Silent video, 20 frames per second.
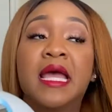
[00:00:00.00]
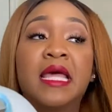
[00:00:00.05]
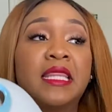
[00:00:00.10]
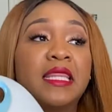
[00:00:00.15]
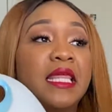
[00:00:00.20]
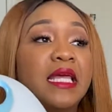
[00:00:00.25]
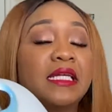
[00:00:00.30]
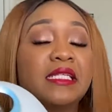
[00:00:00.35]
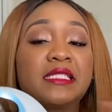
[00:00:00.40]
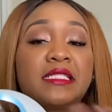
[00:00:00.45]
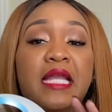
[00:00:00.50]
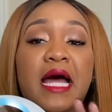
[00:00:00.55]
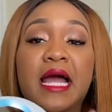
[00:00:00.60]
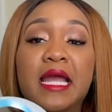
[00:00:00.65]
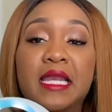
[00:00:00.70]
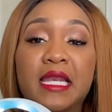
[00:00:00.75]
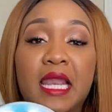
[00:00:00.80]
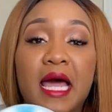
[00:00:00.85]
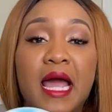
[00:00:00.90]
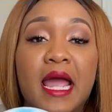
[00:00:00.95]
This
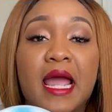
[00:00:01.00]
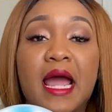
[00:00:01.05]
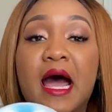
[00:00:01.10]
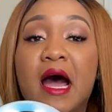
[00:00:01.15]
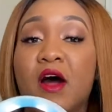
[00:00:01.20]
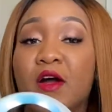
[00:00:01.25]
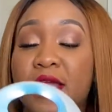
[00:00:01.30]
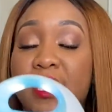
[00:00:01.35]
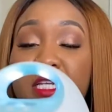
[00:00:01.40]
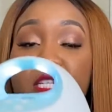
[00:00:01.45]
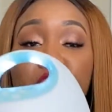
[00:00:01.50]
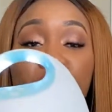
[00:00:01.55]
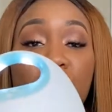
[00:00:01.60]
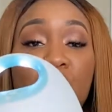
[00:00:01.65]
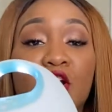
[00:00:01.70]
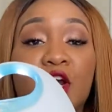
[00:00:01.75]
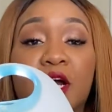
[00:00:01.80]
night light, I'll insert a